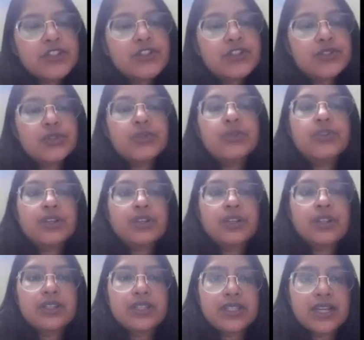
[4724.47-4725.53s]
is true.
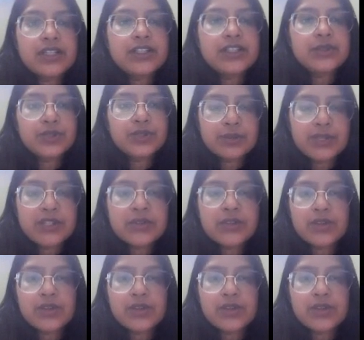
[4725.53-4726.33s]
The London Olympic